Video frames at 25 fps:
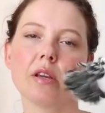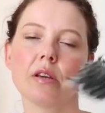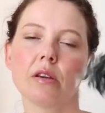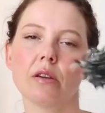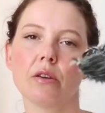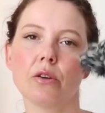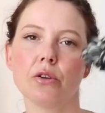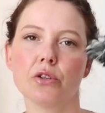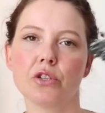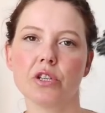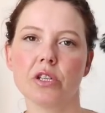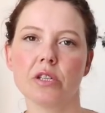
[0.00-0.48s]

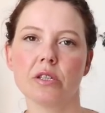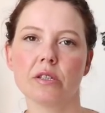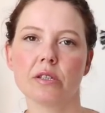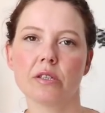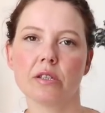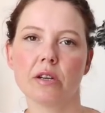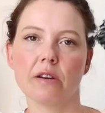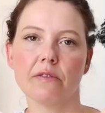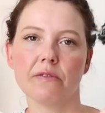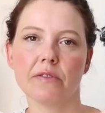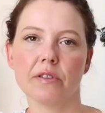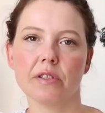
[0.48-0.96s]
cushion
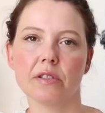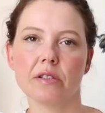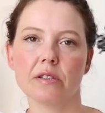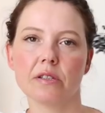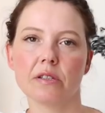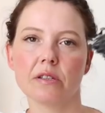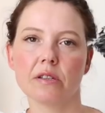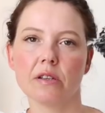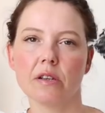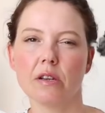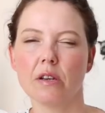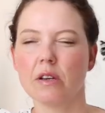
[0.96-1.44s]

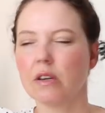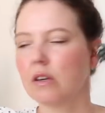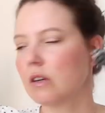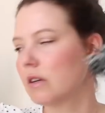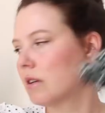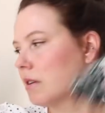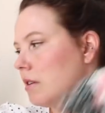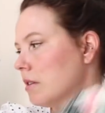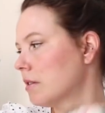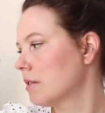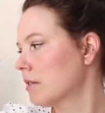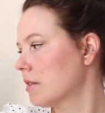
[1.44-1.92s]
stuffers,
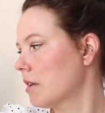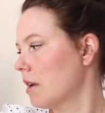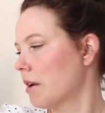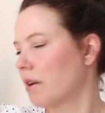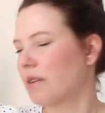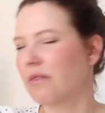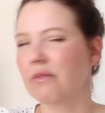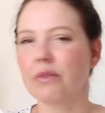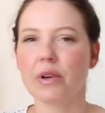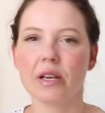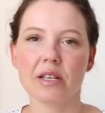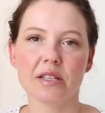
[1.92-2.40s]

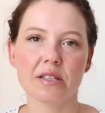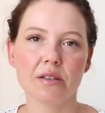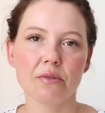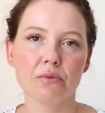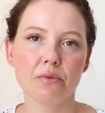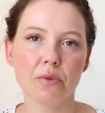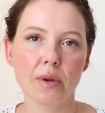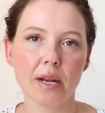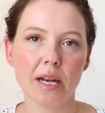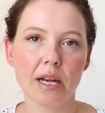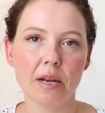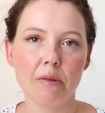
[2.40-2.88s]
so it's a
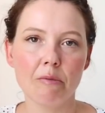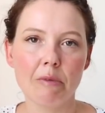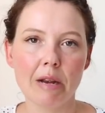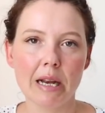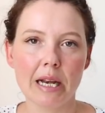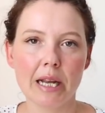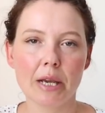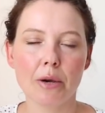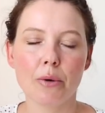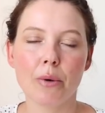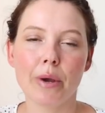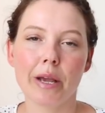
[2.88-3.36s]

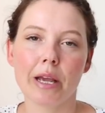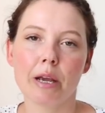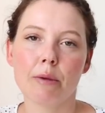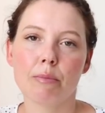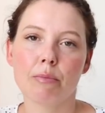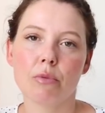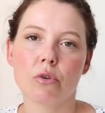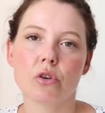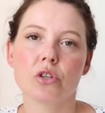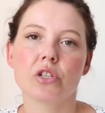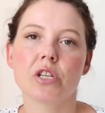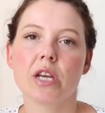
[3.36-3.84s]
really quick
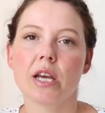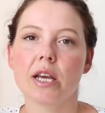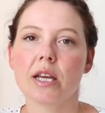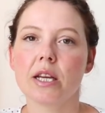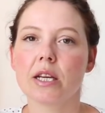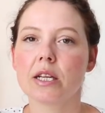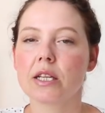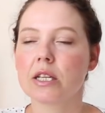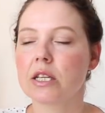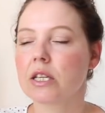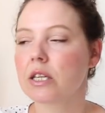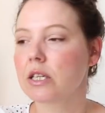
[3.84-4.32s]

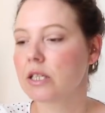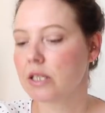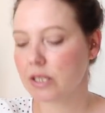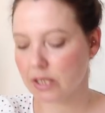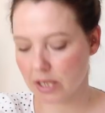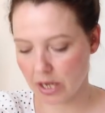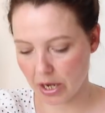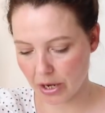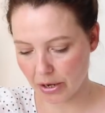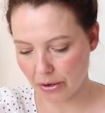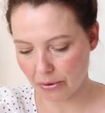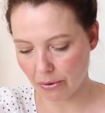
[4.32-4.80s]
project.
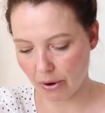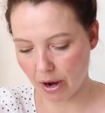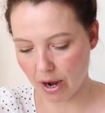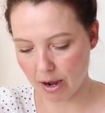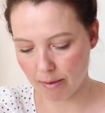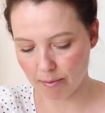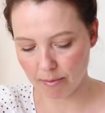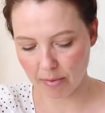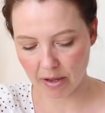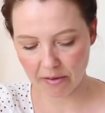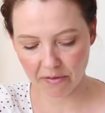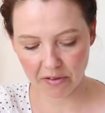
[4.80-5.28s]
So
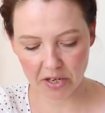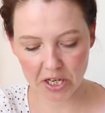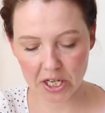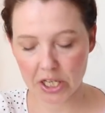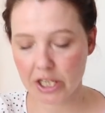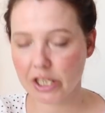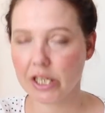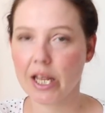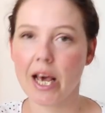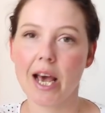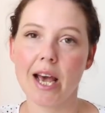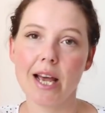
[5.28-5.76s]
I
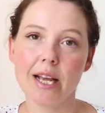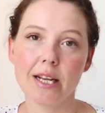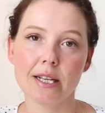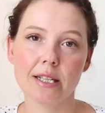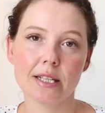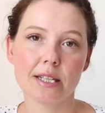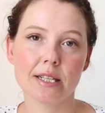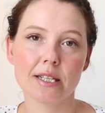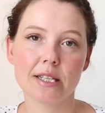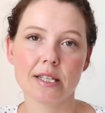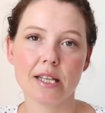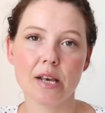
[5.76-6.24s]
finished
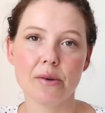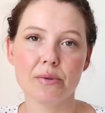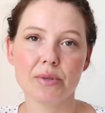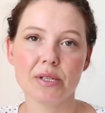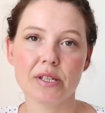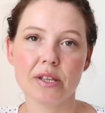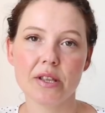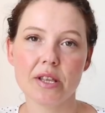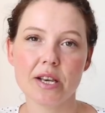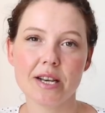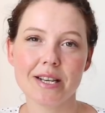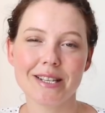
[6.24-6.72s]
that. That was
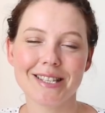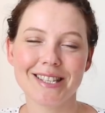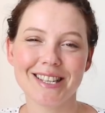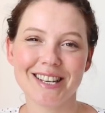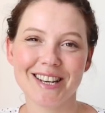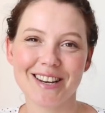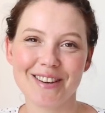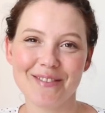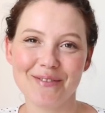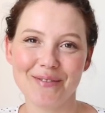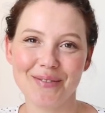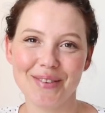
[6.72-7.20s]
the first
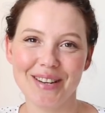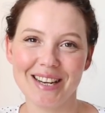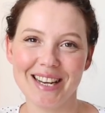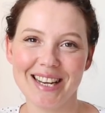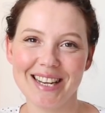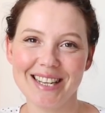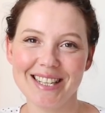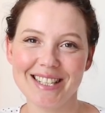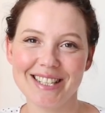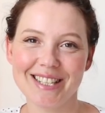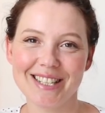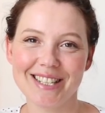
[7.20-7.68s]
thing I
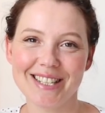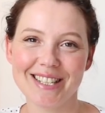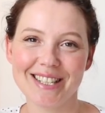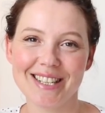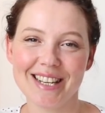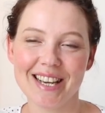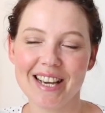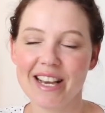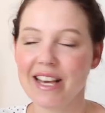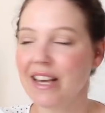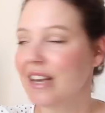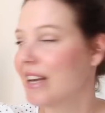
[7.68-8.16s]
finished.
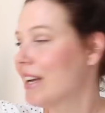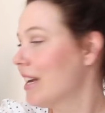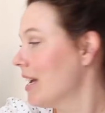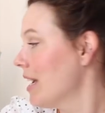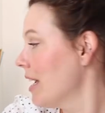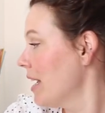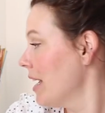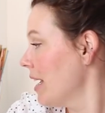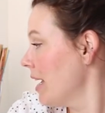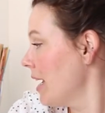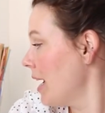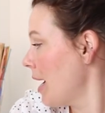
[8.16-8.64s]

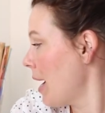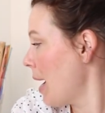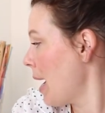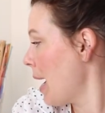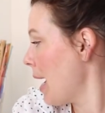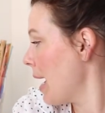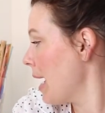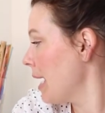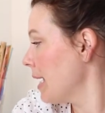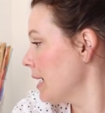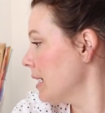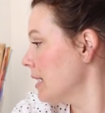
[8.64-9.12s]

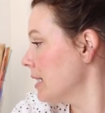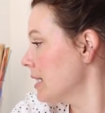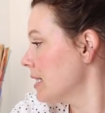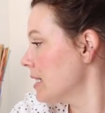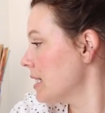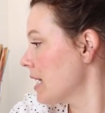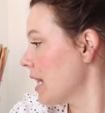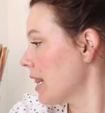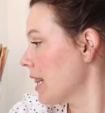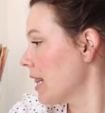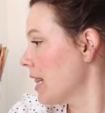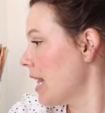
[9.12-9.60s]

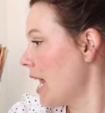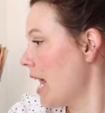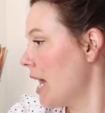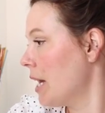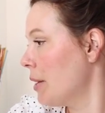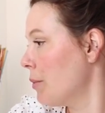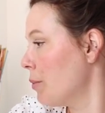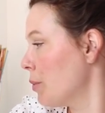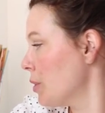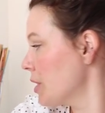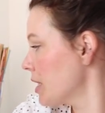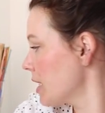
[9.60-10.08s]
And
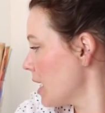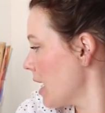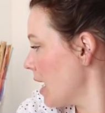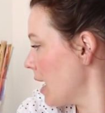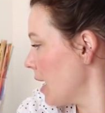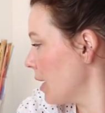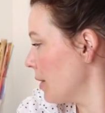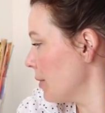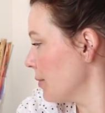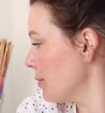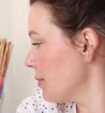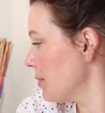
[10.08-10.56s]
then what
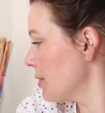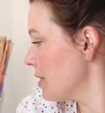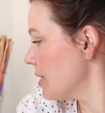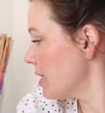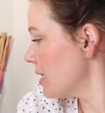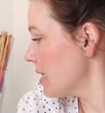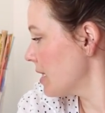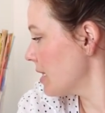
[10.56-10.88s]
else?